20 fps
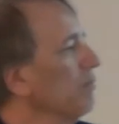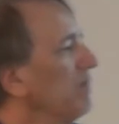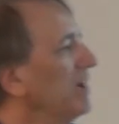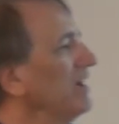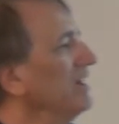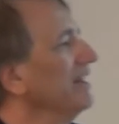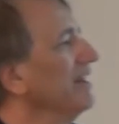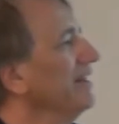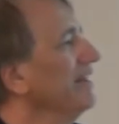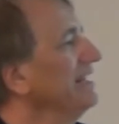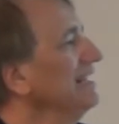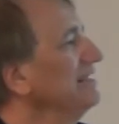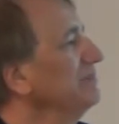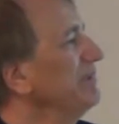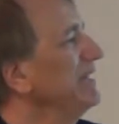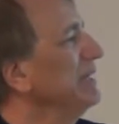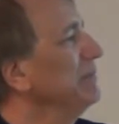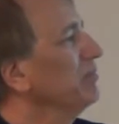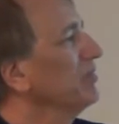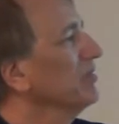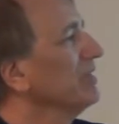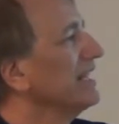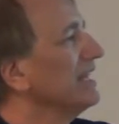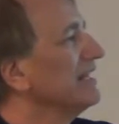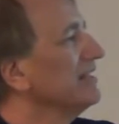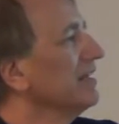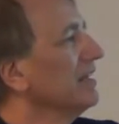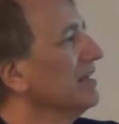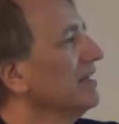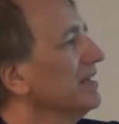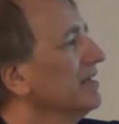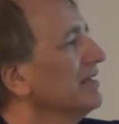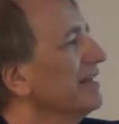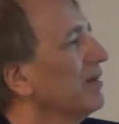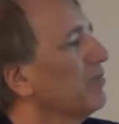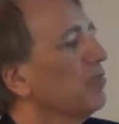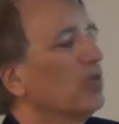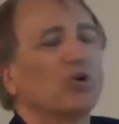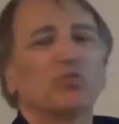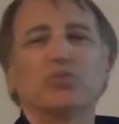but these people that,
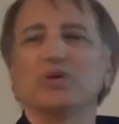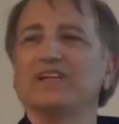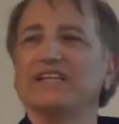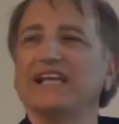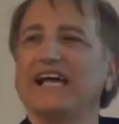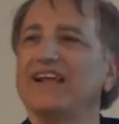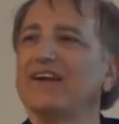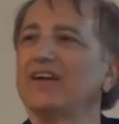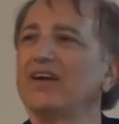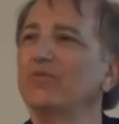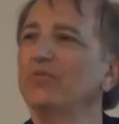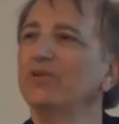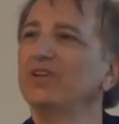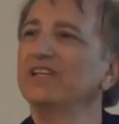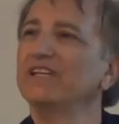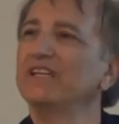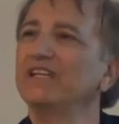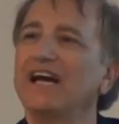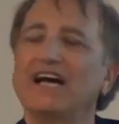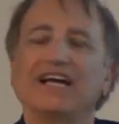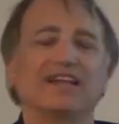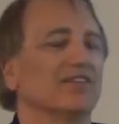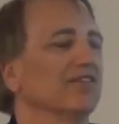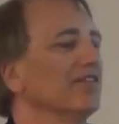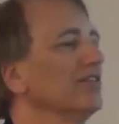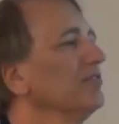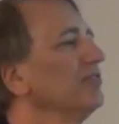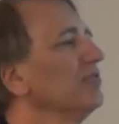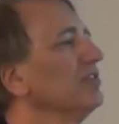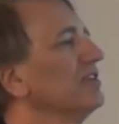that work with data are really not the